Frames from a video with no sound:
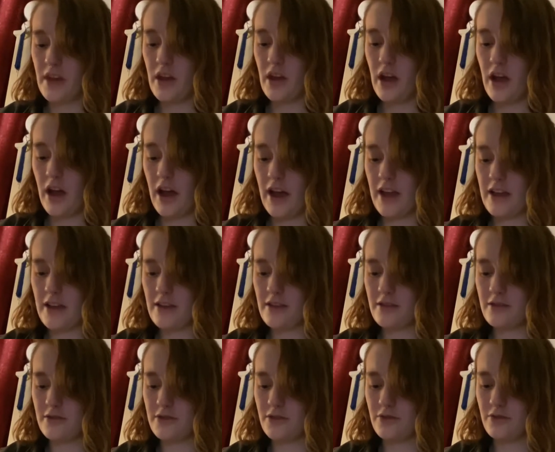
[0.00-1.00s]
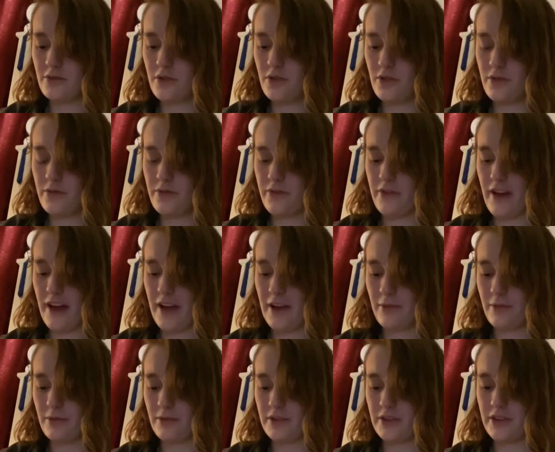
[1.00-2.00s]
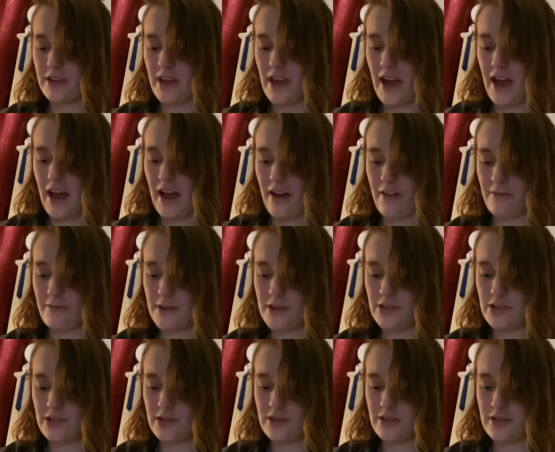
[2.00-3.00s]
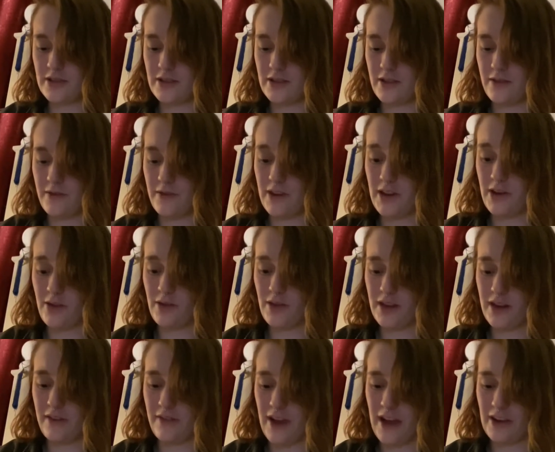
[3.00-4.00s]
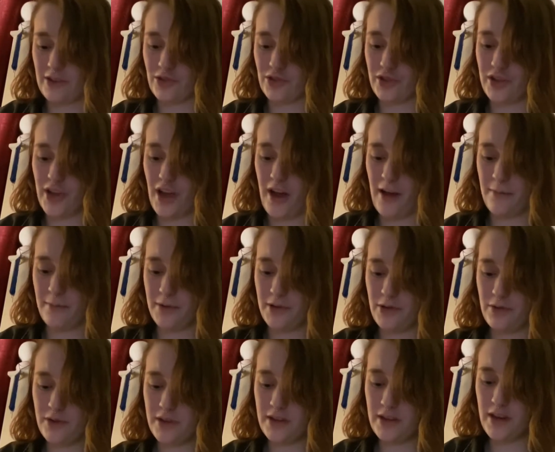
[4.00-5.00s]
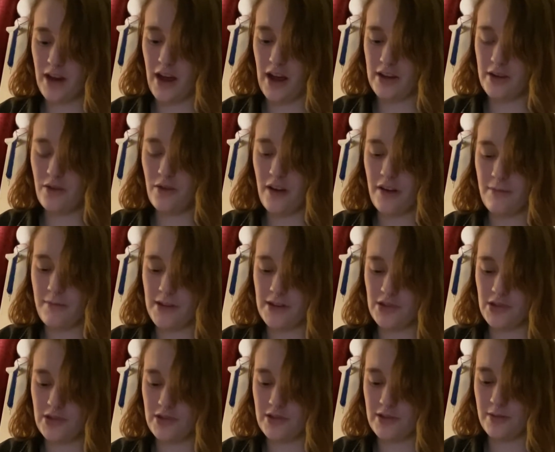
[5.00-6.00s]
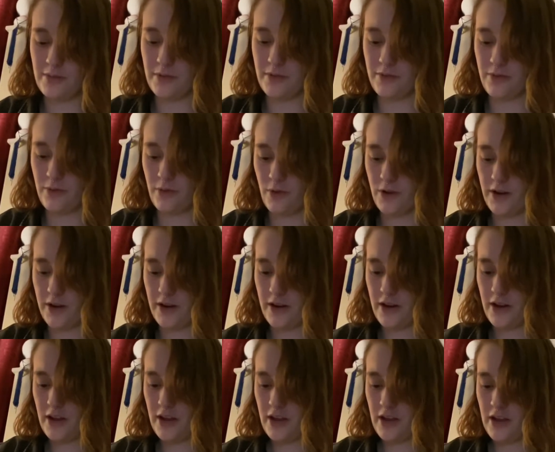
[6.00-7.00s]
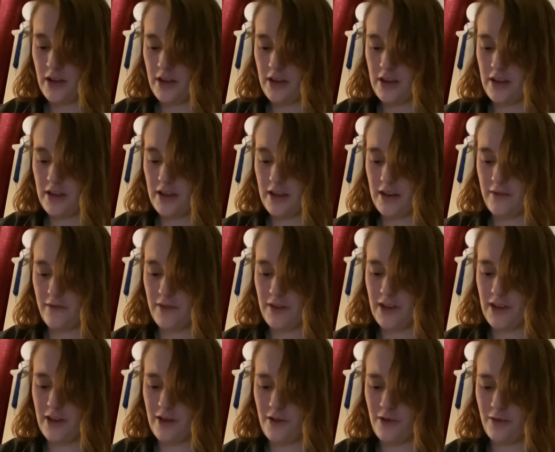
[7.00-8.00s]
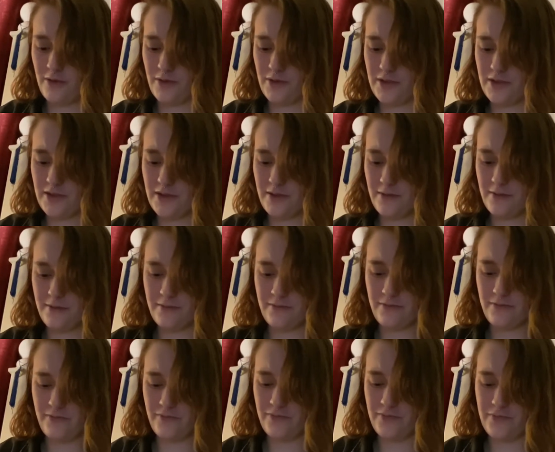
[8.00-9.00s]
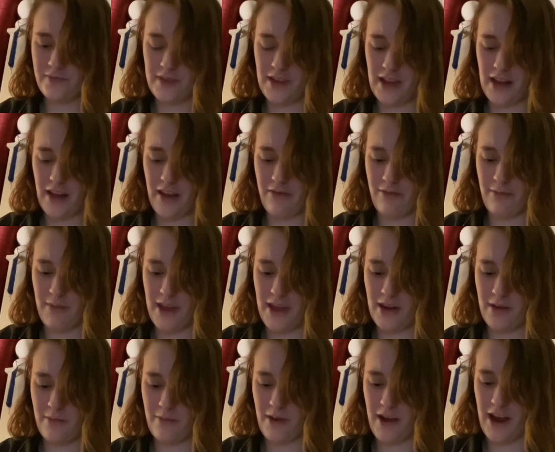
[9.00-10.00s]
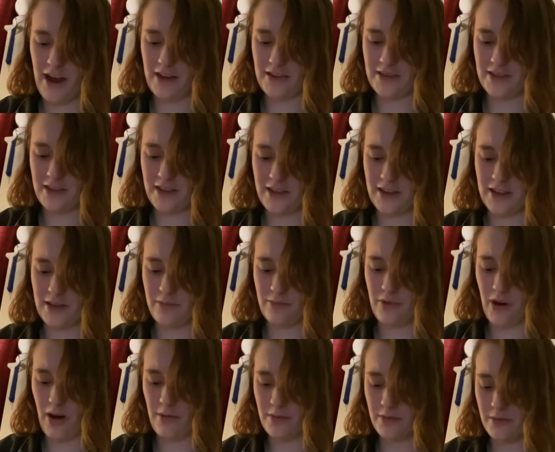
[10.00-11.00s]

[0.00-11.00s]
I don't know if I really have mentioned this in a video that I've actually uploaded. I know I've mentioned it before in videos that I've made in passing and probably